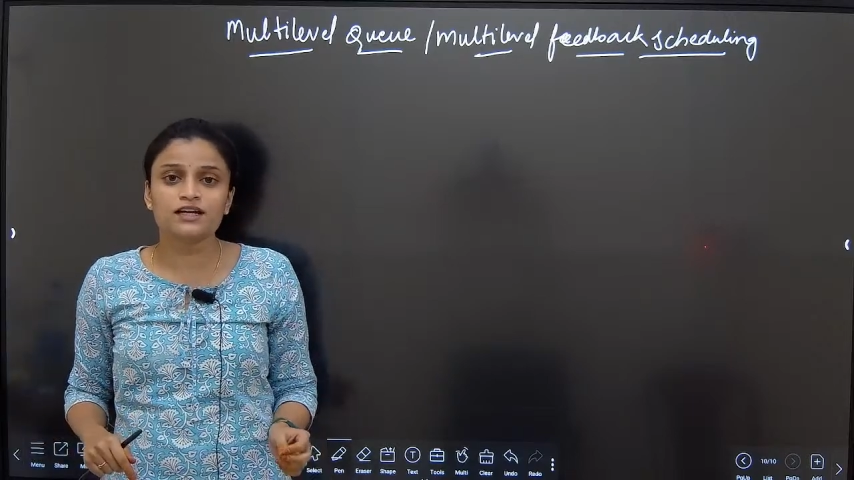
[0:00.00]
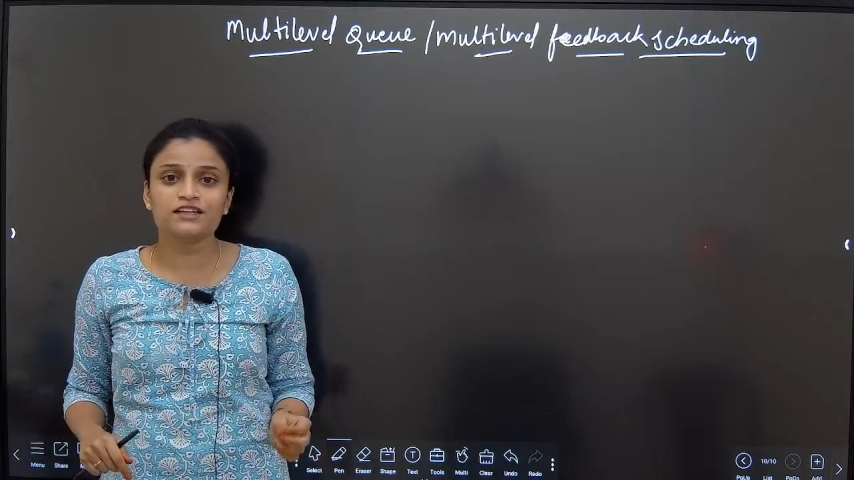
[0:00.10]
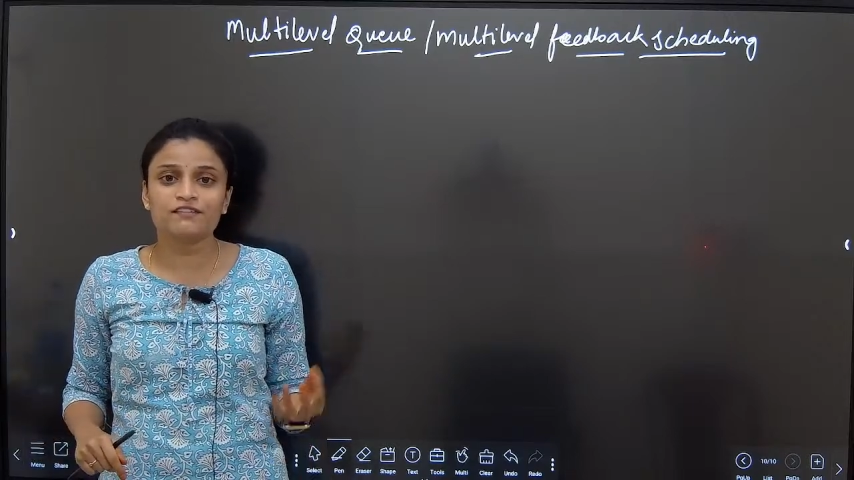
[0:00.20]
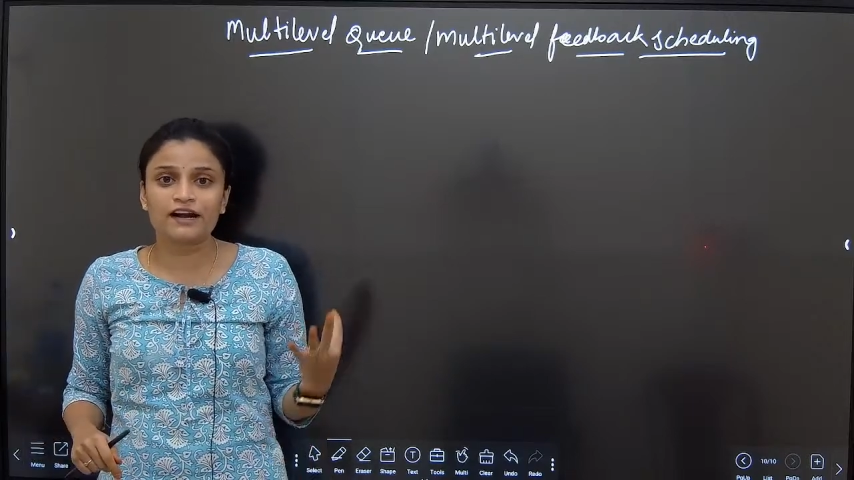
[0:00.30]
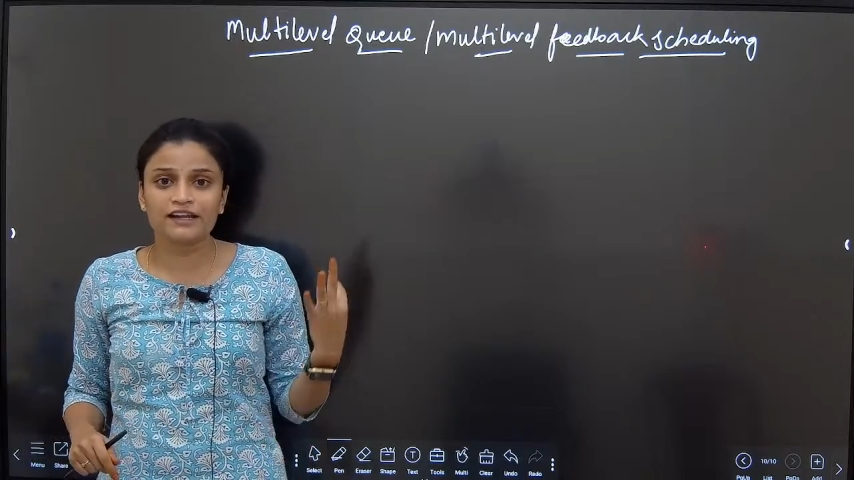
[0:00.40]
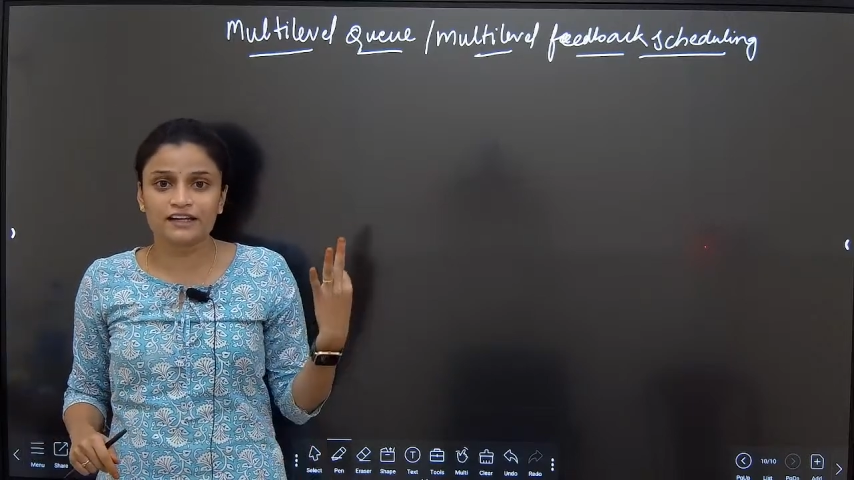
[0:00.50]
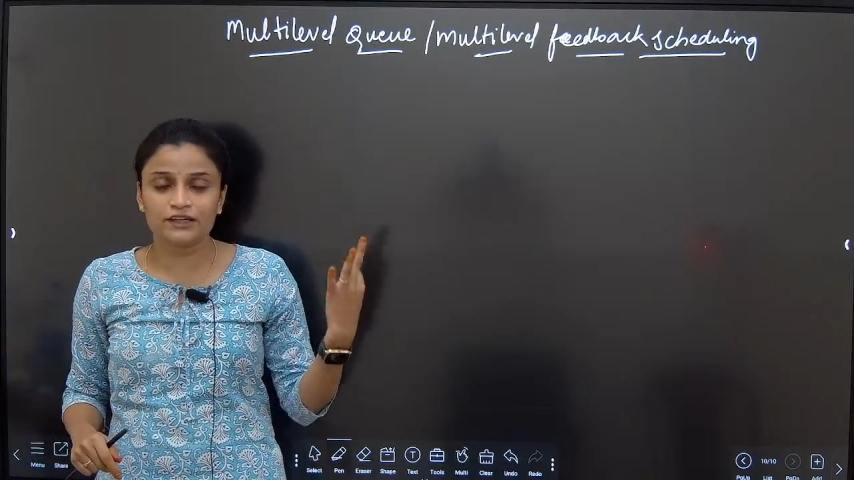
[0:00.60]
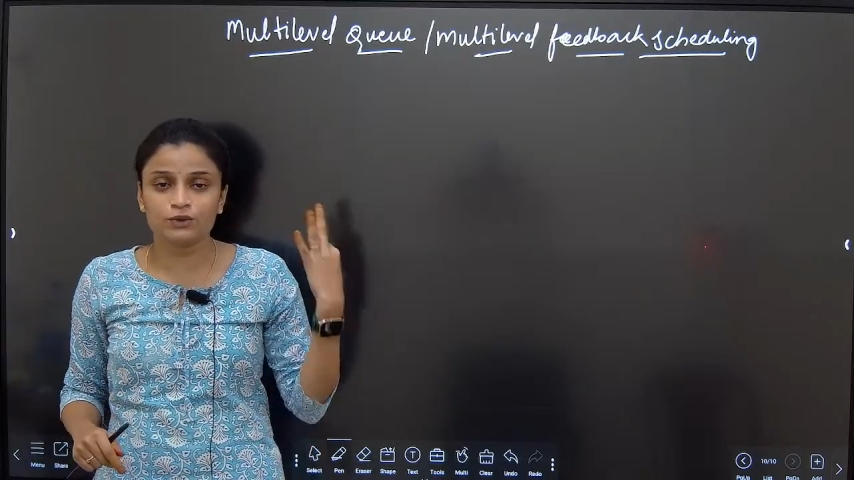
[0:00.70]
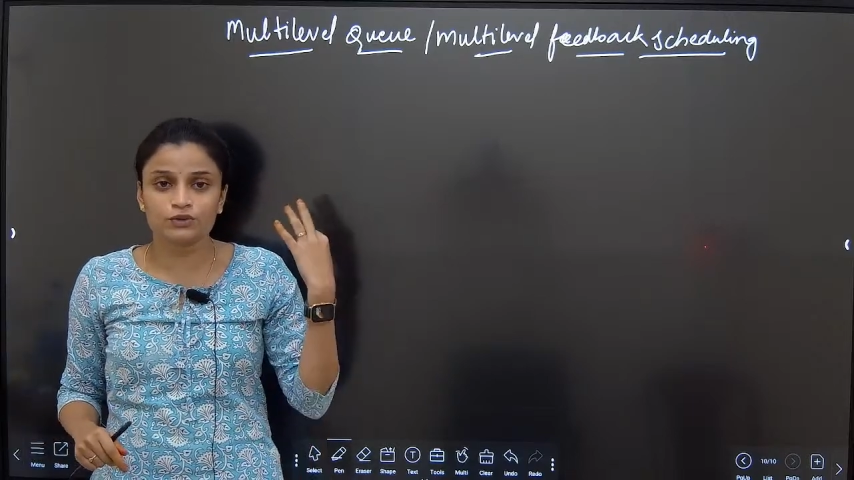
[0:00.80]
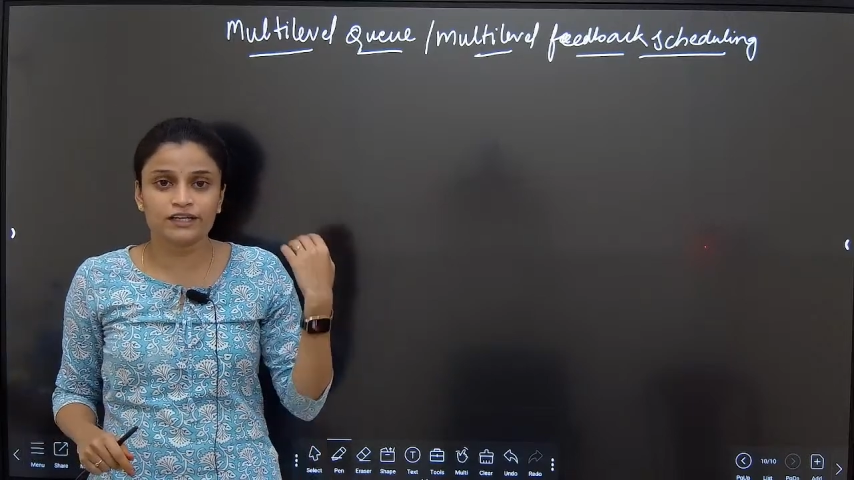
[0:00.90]
dividing into
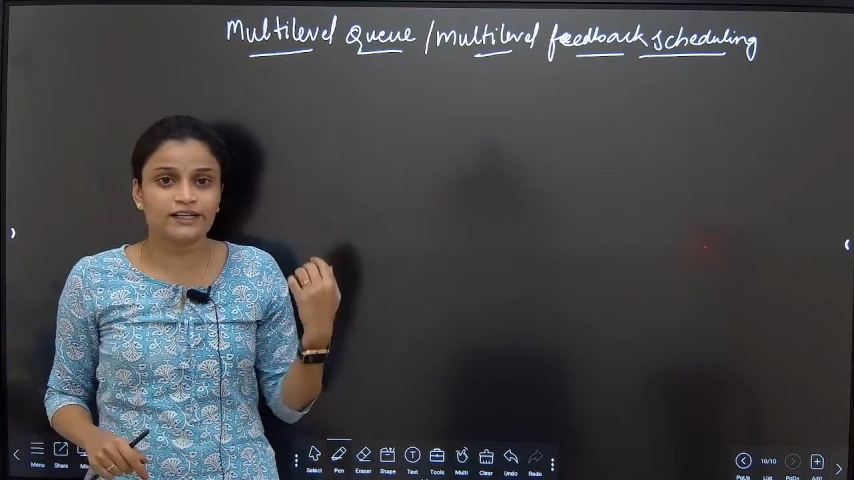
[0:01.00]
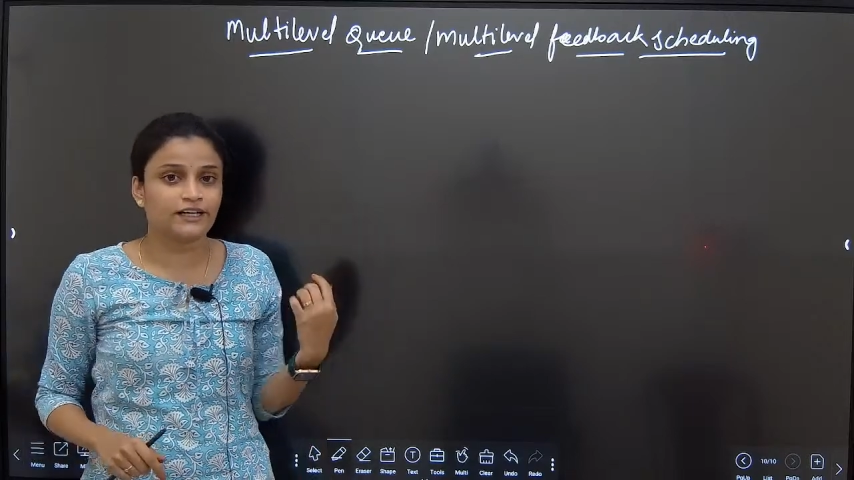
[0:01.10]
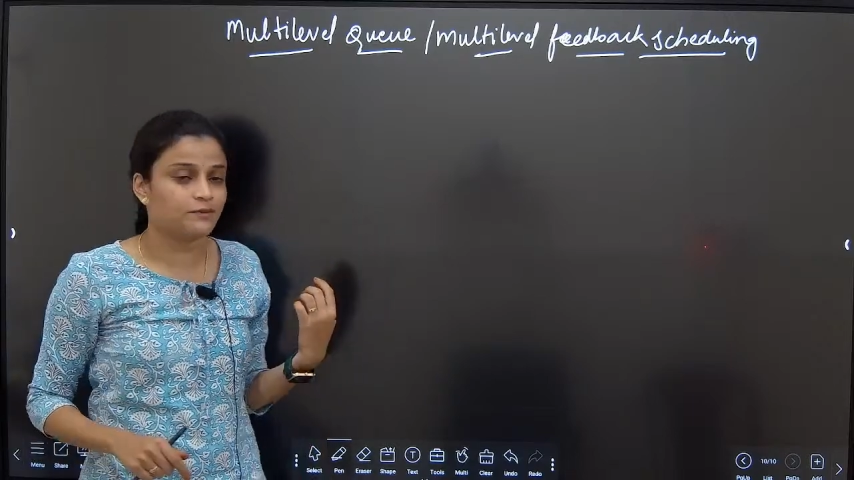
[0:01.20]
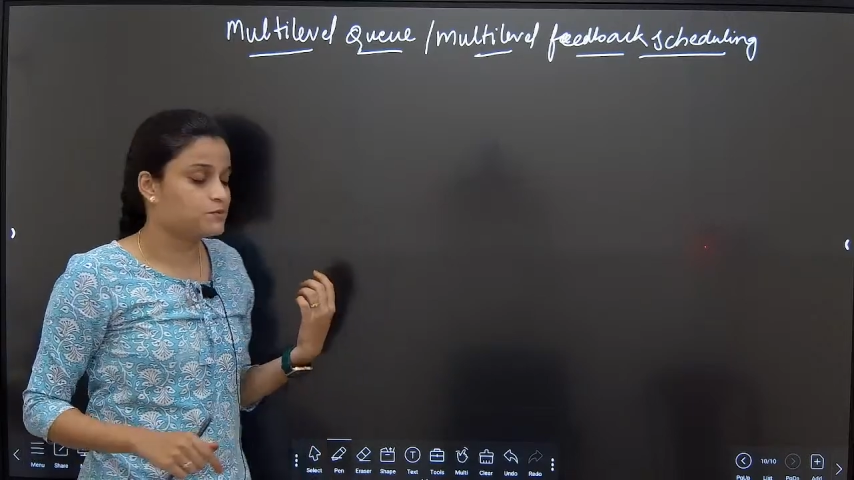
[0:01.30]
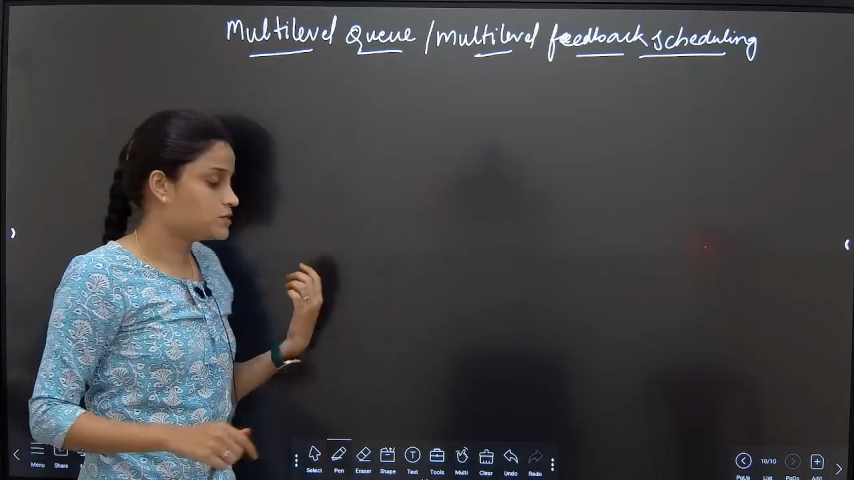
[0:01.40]
three types.